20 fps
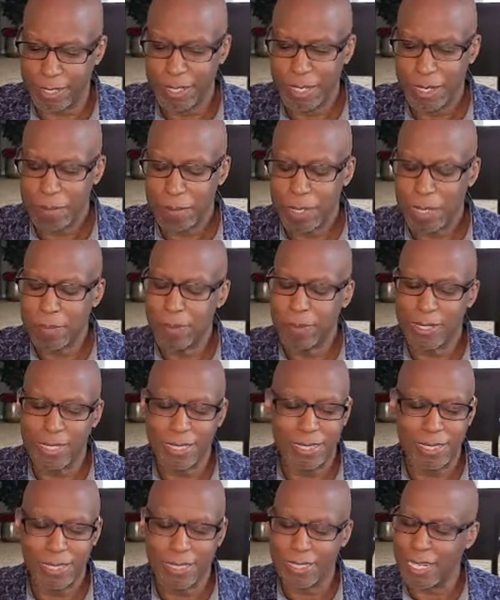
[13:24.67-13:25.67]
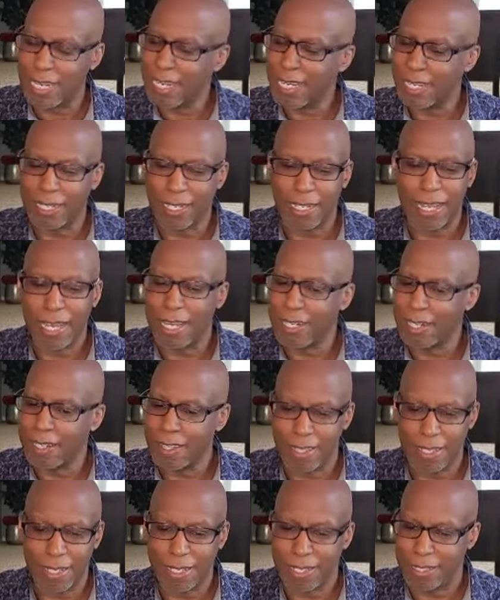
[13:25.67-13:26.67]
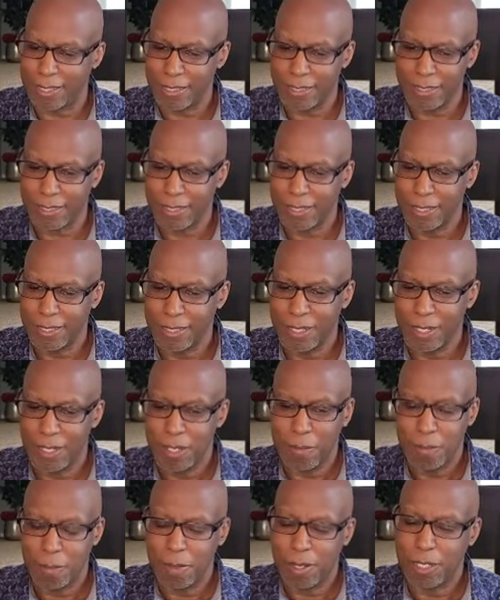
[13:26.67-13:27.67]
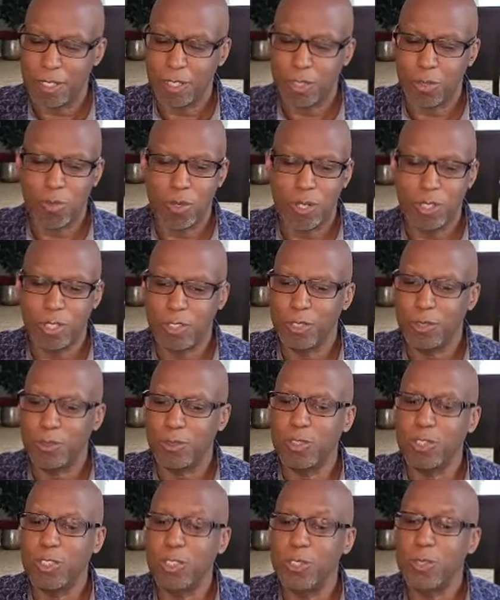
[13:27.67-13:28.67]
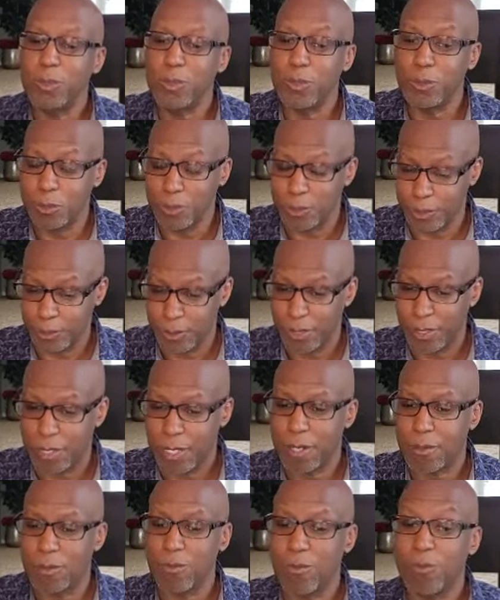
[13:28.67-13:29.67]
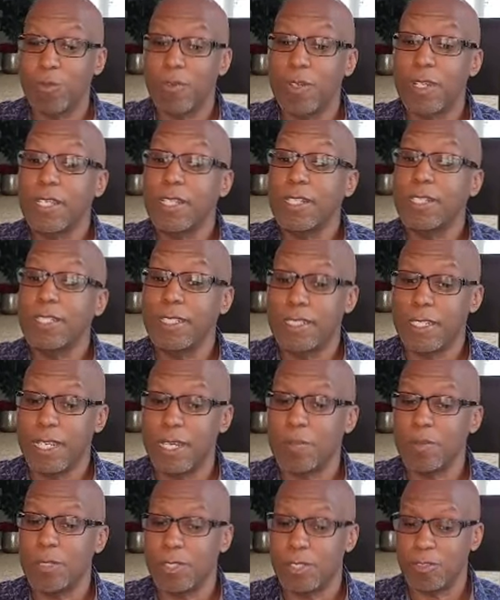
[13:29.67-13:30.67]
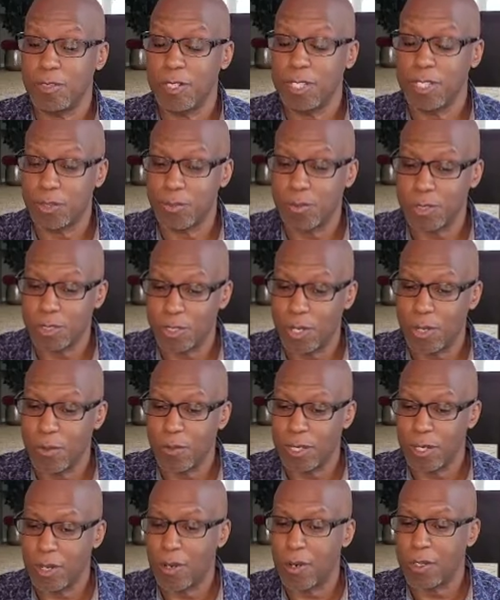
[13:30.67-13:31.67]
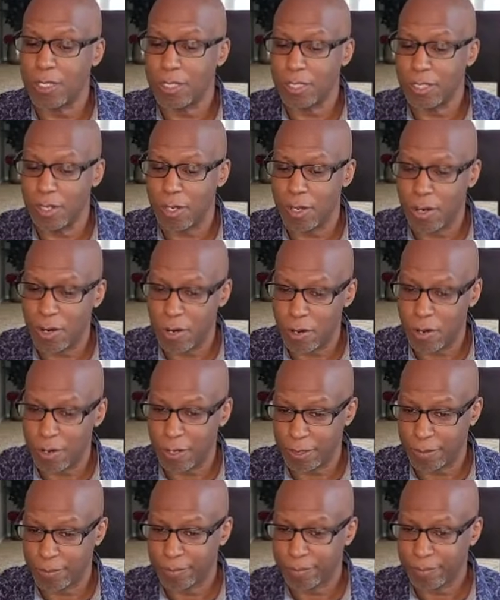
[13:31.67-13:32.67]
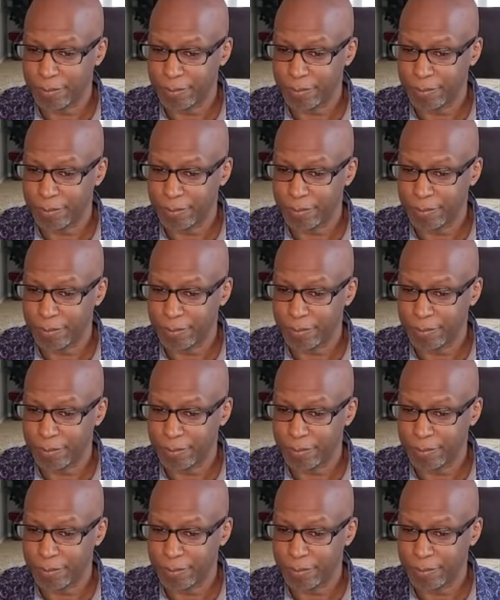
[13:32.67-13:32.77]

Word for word: Yes. People can say a lot of things, mm-hmm. but it's what you do that really demonstrates what's going on in your heart.